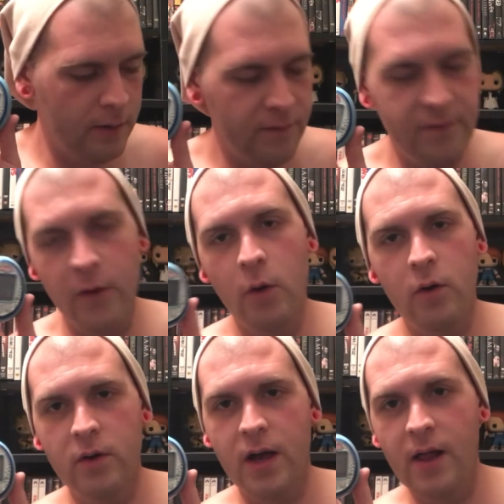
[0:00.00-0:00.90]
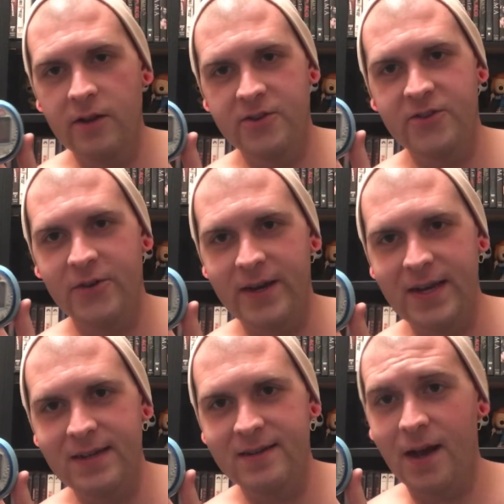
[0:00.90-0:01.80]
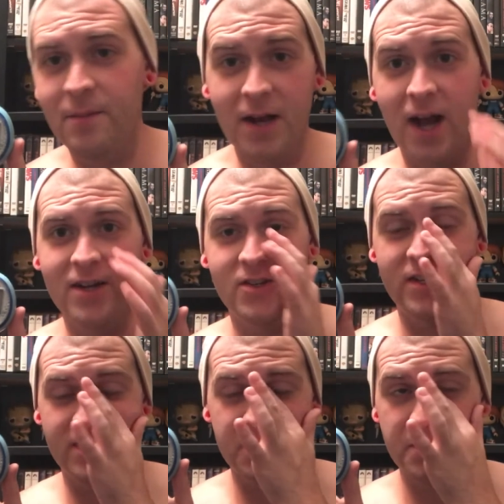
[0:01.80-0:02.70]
full color screen Tamagotchis,